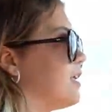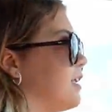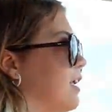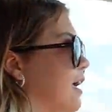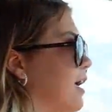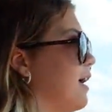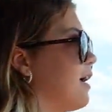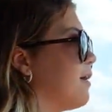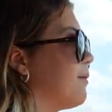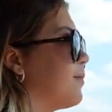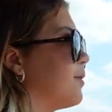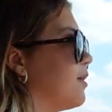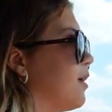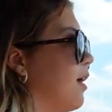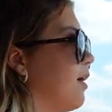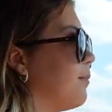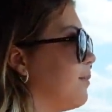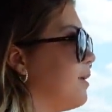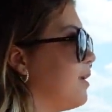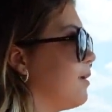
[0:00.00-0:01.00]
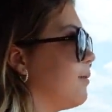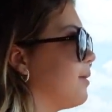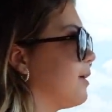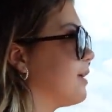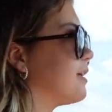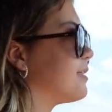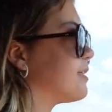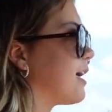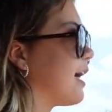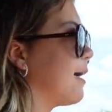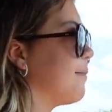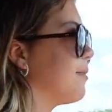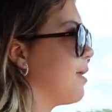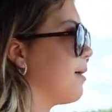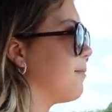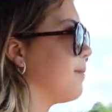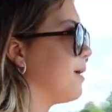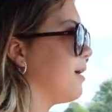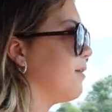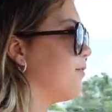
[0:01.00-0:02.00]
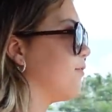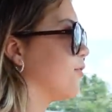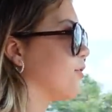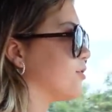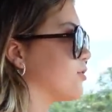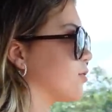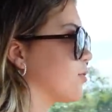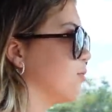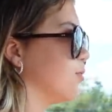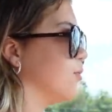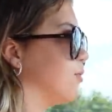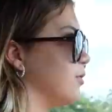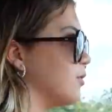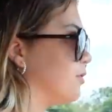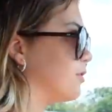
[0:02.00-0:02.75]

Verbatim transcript: Yeah, but not me because I'm not made for a school.